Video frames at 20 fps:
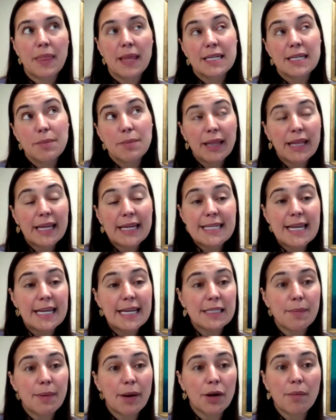Typically, it
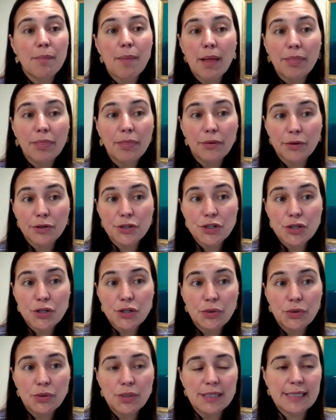takes about a month or
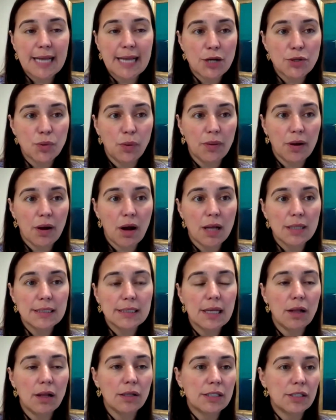2 to schedule the
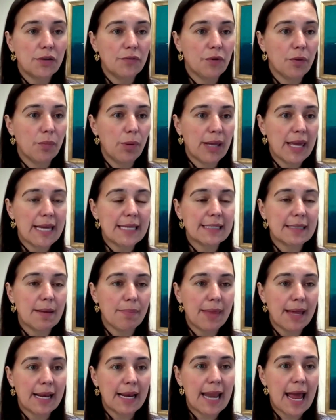consult. So if you're booking
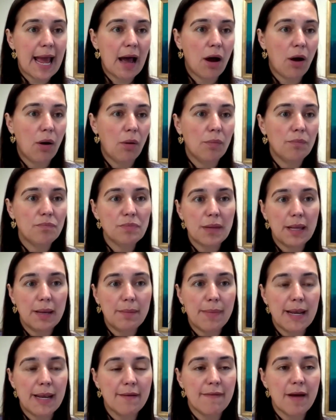something now in
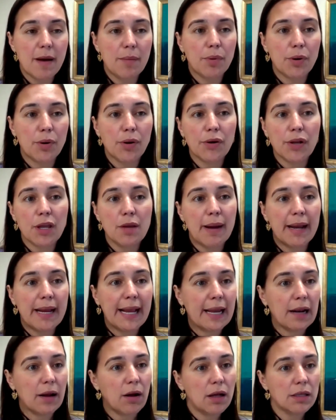mid-November, you might
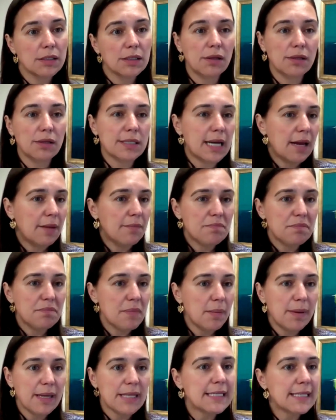get a consult time
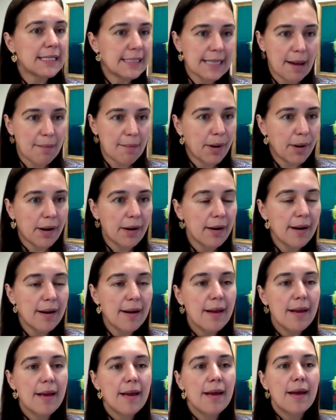maybe in December,
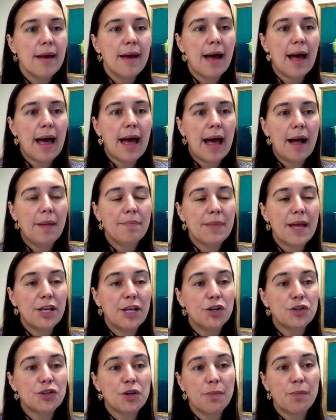and
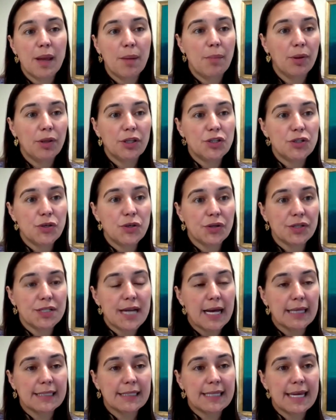you should be able to do your
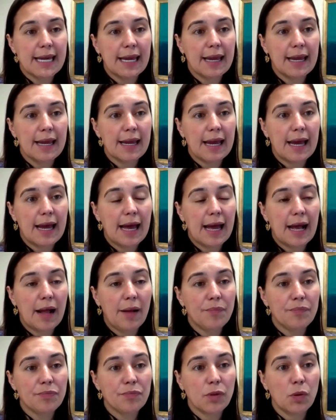testing
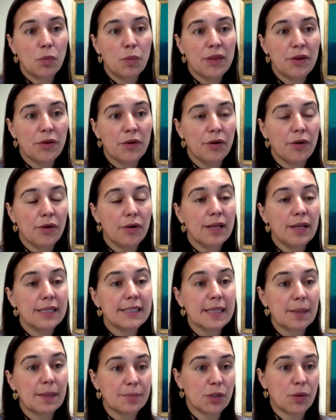with your
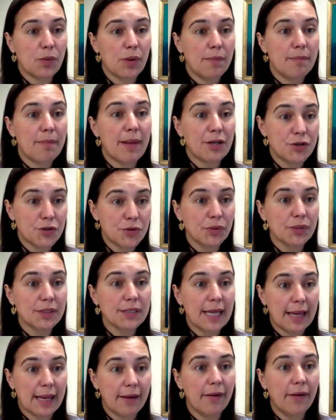subsequent menstrual
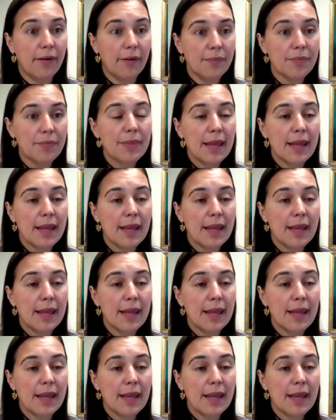cycle.